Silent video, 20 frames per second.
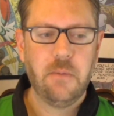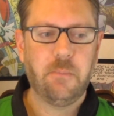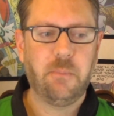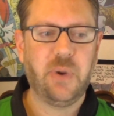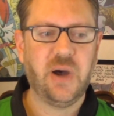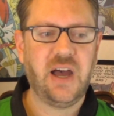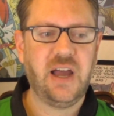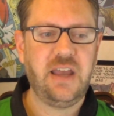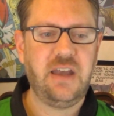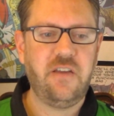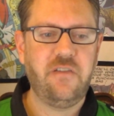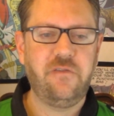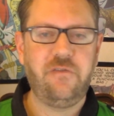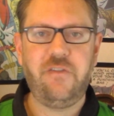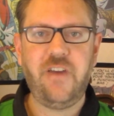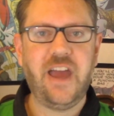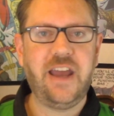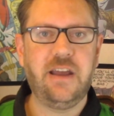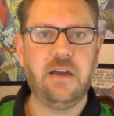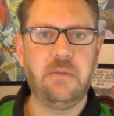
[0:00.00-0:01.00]
but
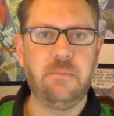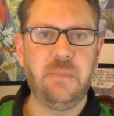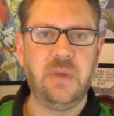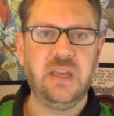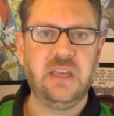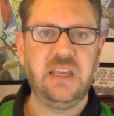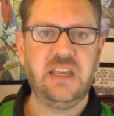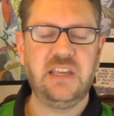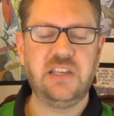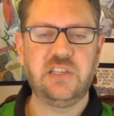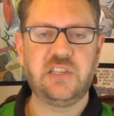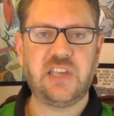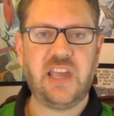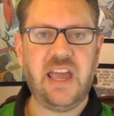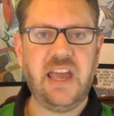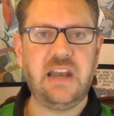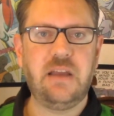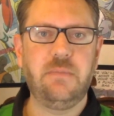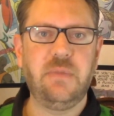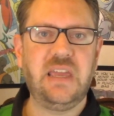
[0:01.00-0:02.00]
Venom, his
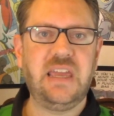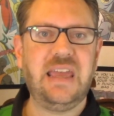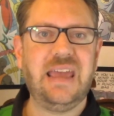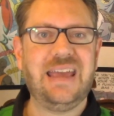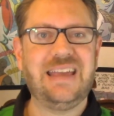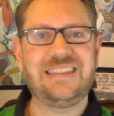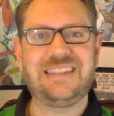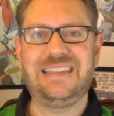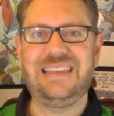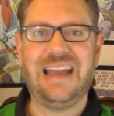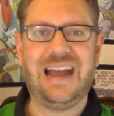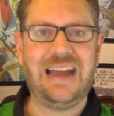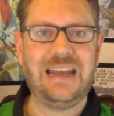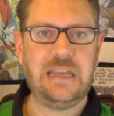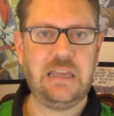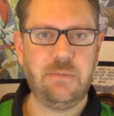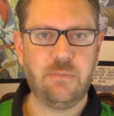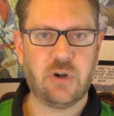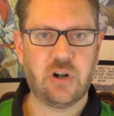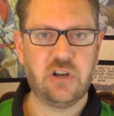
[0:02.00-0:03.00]
enemy, has not
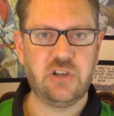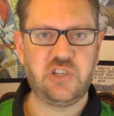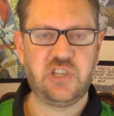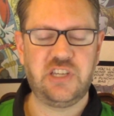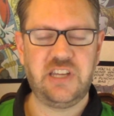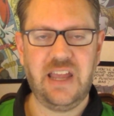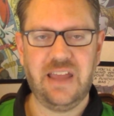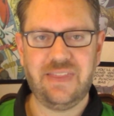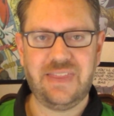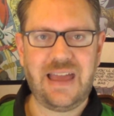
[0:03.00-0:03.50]
emerged yet.